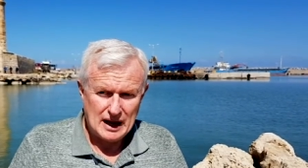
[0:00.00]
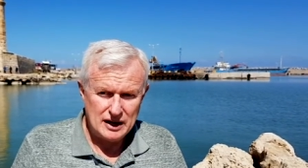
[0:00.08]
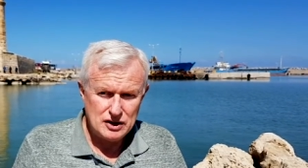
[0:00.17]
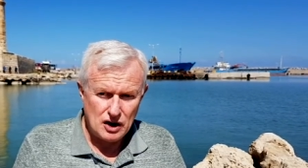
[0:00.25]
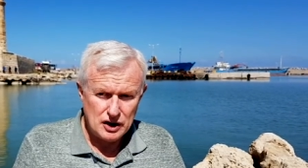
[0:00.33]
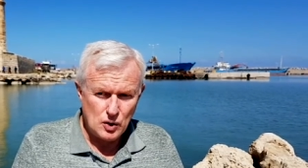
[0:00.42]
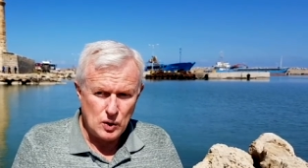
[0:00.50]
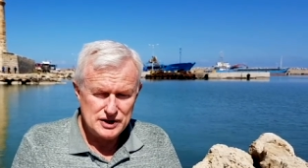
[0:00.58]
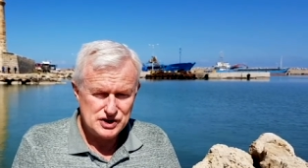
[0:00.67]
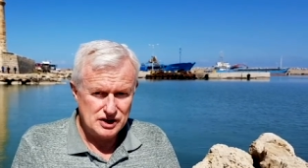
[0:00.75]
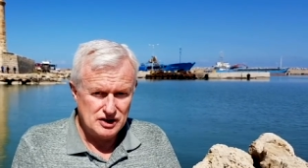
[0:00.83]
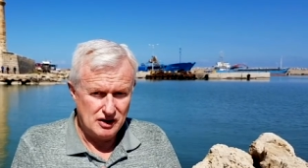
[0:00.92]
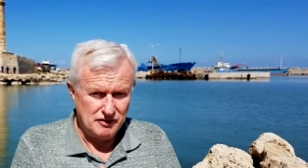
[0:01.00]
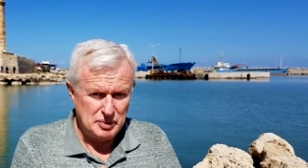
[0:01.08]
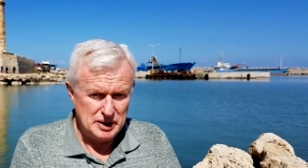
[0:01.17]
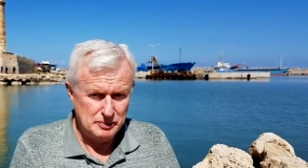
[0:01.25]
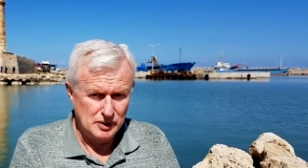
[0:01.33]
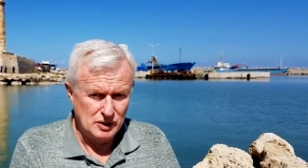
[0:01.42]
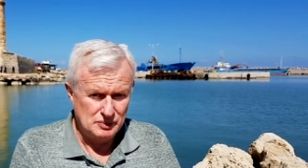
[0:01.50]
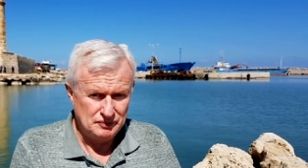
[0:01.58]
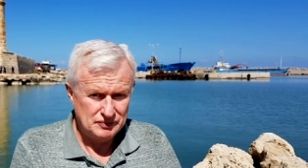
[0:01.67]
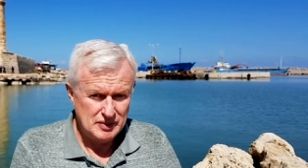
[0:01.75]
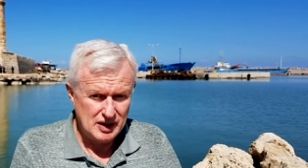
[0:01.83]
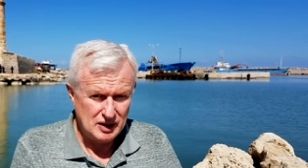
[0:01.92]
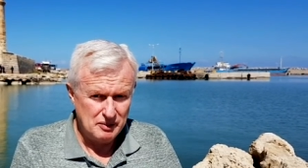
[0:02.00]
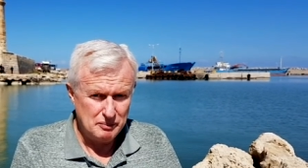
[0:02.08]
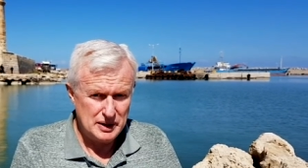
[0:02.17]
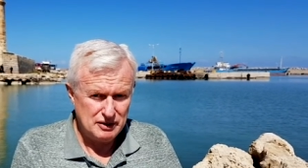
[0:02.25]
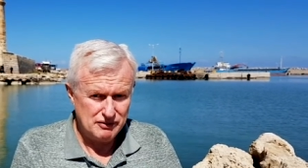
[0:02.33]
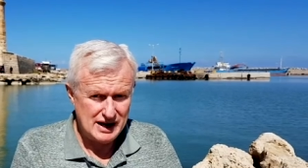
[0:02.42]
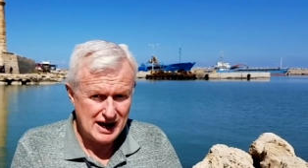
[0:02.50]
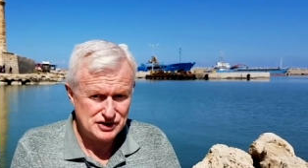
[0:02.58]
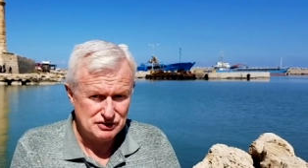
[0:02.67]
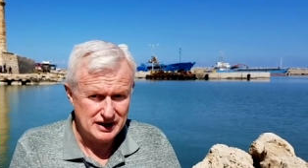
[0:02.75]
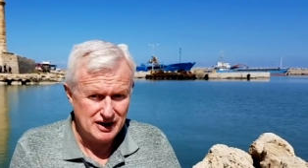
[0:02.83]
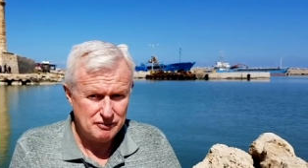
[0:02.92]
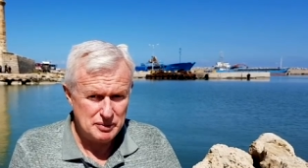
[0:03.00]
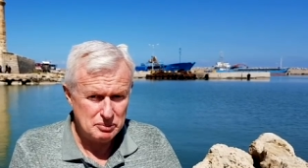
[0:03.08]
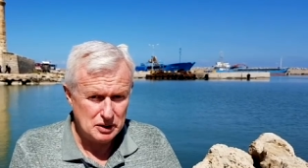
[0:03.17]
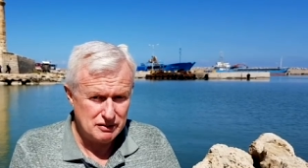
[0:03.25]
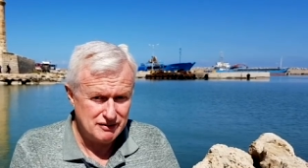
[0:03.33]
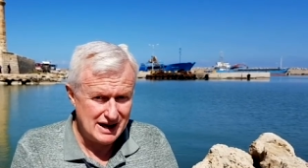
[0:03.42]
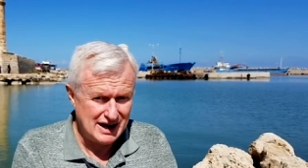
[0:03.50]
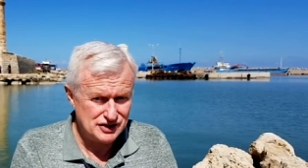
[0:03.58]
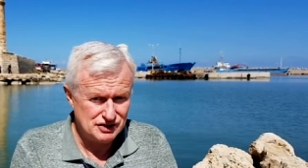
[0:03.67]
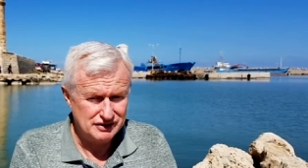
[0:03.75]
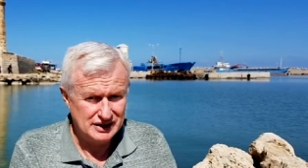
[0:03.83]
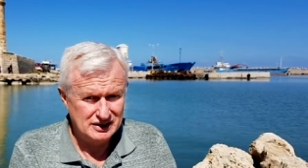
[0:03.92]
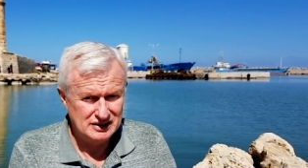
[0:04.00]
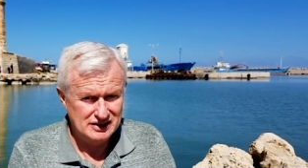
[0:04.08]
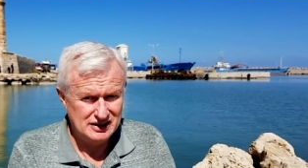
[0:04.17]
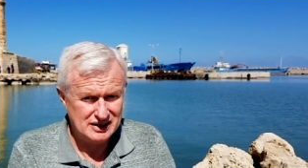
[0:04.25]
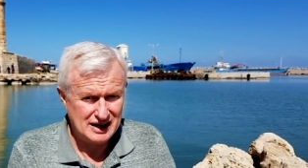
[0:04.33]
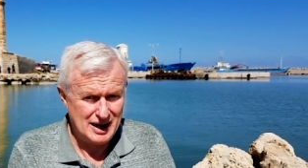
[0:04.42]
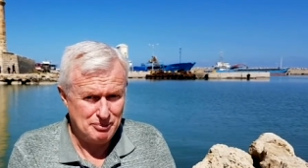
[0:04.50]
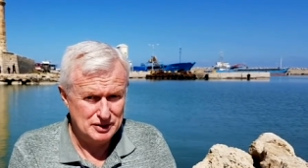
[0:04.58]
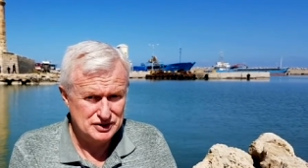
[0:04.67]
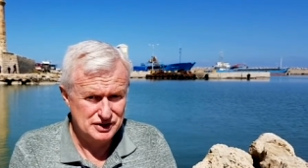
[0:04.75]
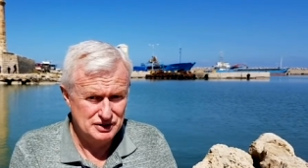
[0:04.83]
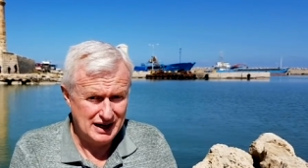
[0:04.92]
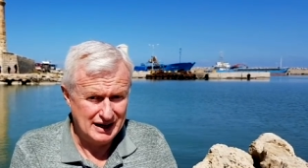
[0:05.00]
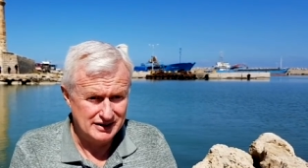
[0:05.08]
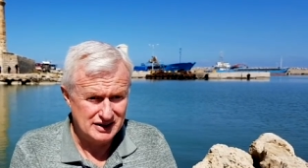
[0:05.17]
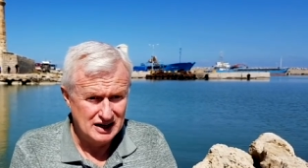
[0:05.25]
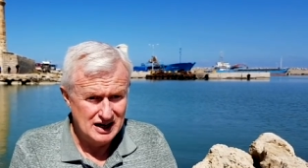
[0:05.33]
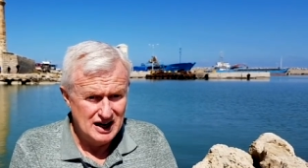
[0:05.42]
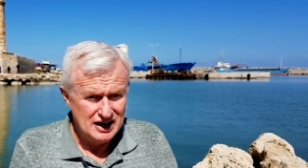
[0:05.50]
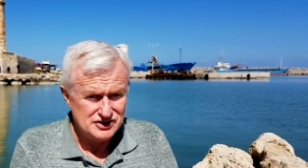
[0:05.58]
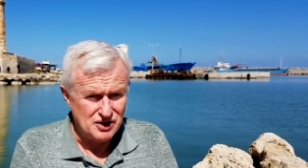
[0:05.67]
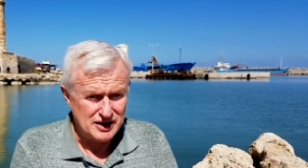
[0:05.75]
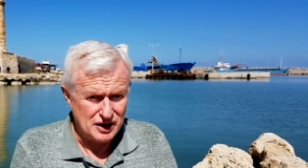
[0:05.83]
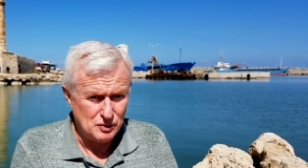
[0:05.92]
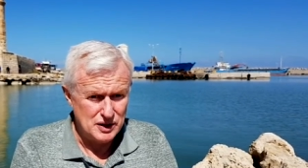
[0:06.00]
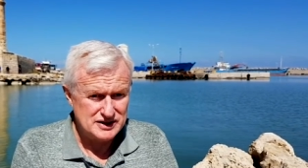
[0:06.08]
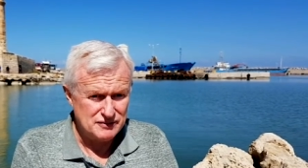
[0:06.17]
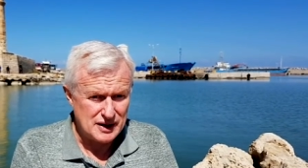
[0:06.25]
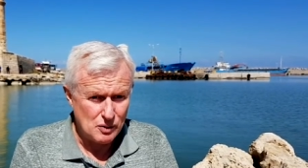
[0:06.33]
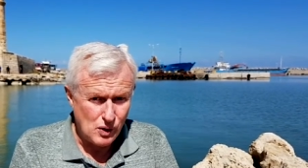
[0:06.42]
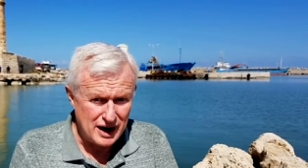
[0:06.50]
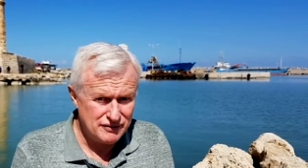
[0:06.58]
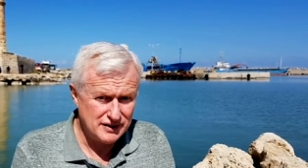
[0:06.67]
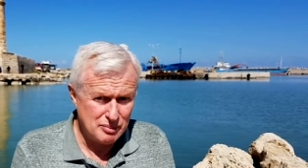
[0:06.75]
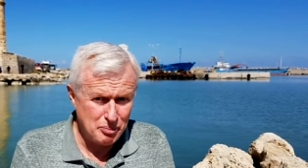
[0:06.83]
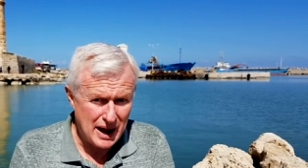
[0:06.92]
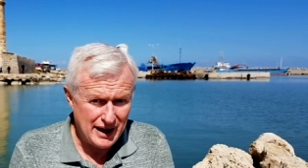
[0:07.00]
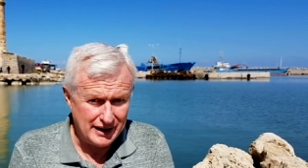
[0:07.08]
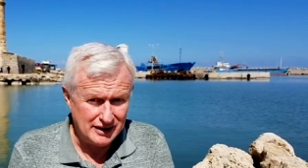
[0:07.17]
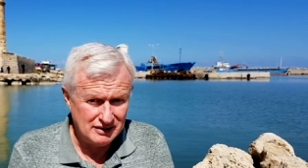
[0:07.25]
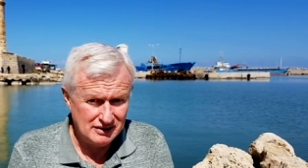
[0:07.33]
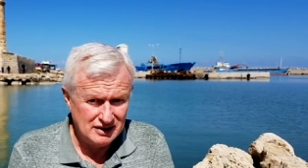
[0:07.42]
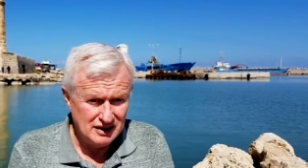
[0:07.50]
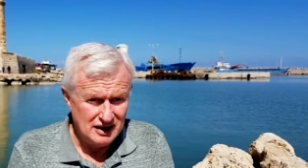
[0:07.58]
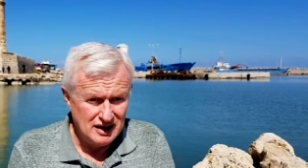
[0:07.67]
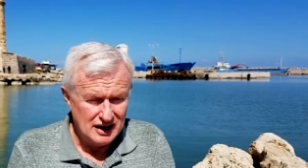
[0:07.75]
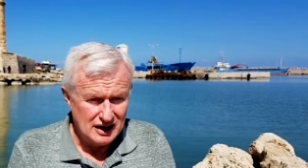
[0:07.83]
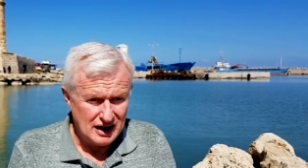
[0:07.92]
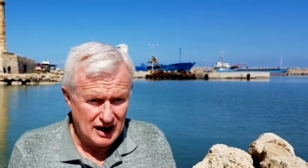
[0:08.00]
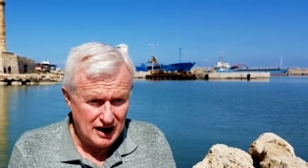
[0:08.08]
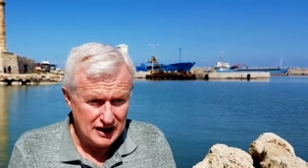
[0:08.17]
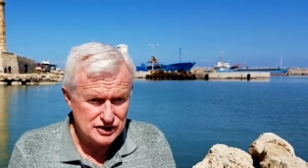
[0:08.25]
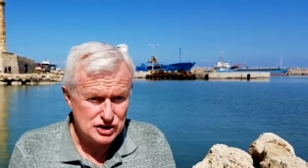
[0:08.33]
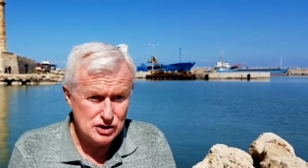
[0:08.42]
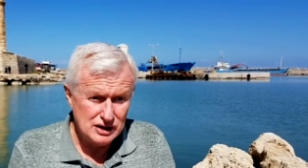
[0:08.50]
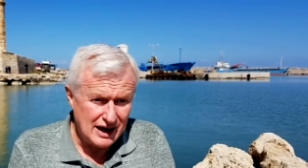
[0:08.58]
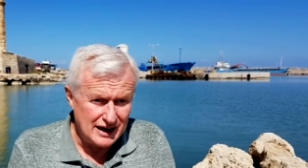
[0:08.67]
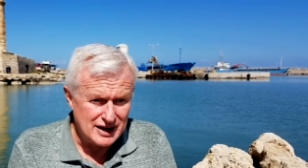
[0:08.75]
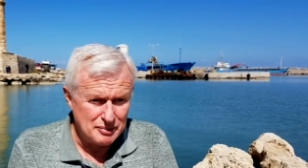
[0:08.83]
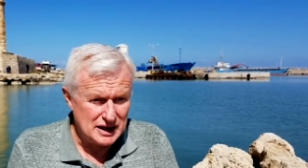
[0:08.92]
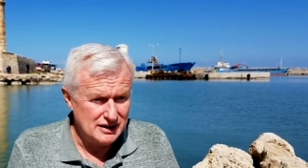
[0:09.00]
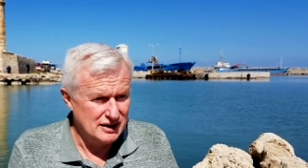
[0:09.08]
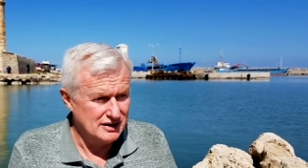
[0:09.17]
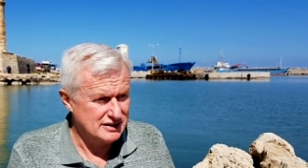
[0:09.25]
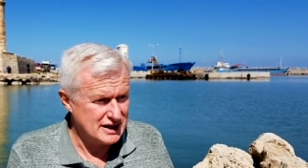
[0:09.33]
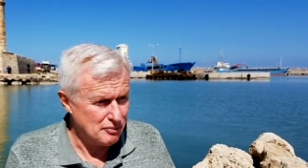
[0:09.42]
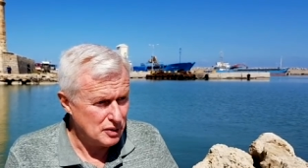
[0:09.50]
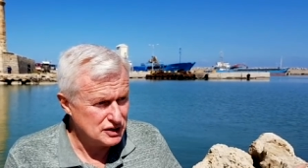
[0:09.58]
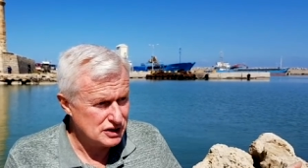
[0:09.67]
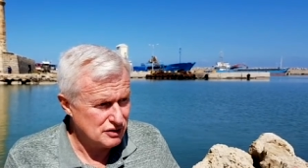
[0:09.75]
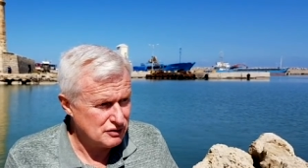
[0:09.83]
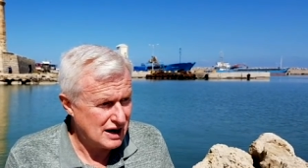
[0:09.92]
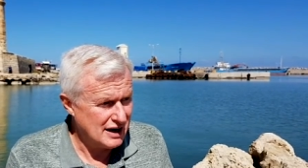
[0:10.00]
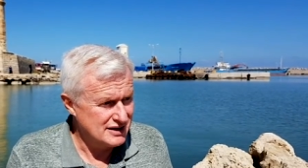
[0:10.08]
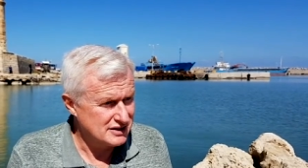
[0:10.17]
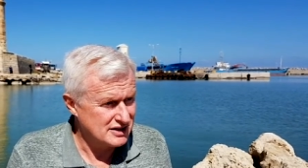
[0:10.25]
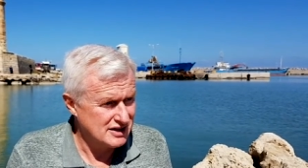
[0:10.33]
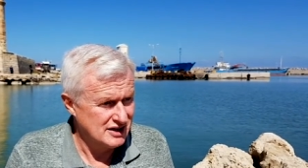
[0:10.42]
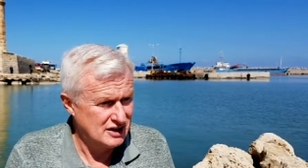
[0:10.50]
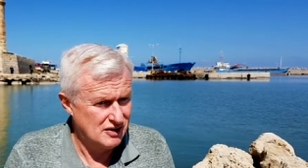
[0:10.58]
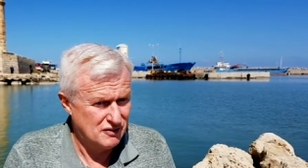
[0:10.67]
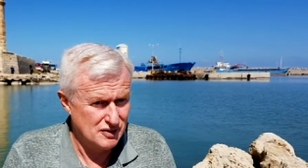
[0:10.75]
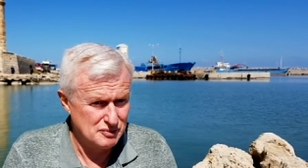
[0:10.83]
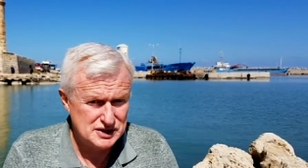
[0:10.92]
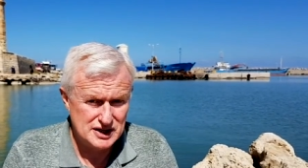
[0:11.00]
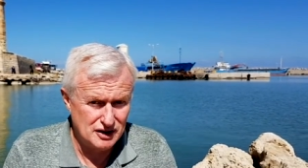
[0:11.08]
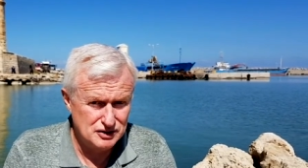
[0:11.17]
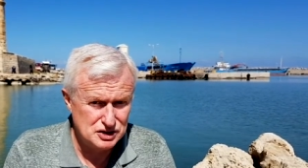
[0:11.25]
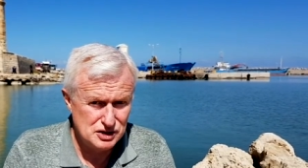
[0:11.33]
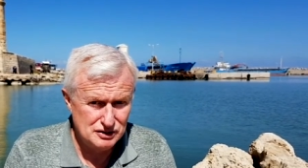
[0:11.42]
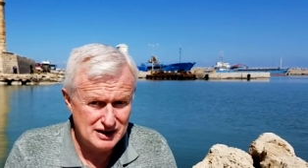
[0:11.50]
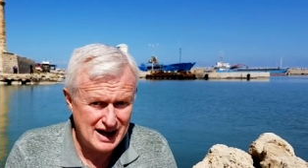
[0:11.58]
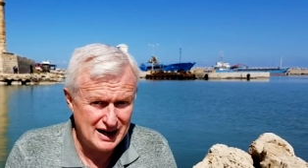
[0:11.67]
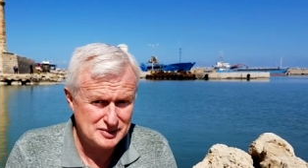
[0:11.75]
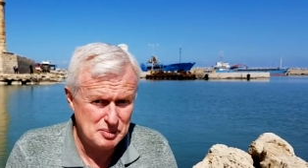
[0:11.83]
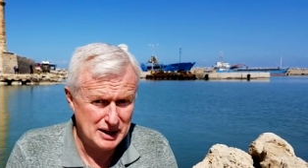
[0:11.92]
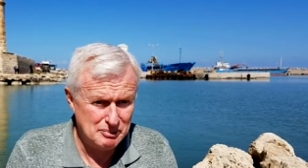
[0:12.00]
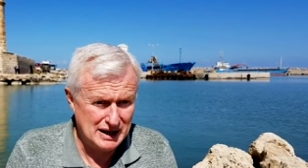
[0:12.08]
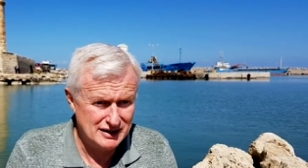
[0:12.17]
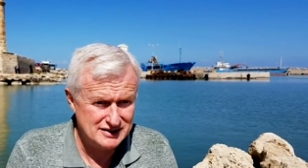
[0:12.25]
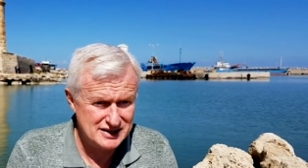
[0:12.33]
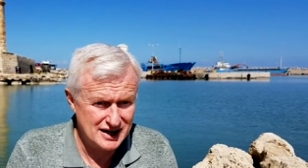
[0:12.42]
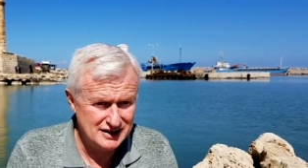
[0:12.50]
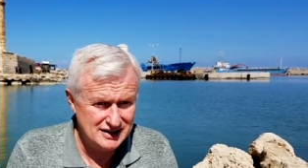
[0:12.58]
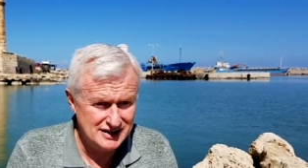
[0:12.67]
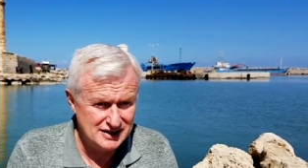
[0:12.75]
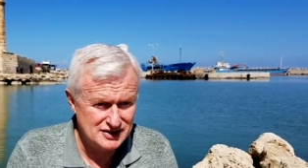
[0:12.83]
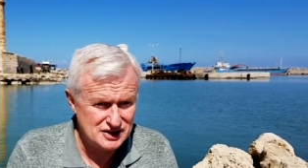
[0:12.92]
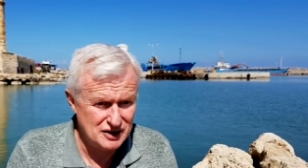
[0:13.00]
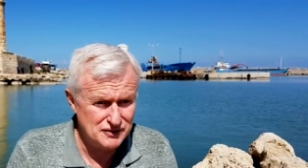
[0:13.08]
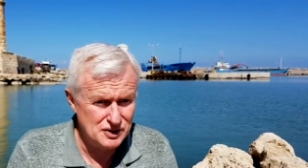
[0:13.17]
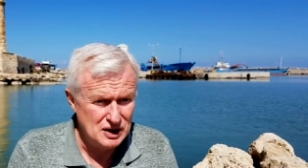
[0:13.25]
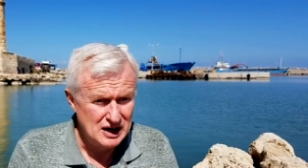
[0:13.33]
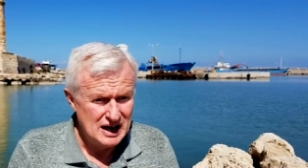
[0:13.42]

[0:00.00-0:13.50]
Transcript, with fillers: not a question of people being reactionary. If people are reactionary, it'll happen too late. So in other words, if they wait for the pain, it's too late. I mean, the temperature rise from CO2 lags by about 10 years. So if you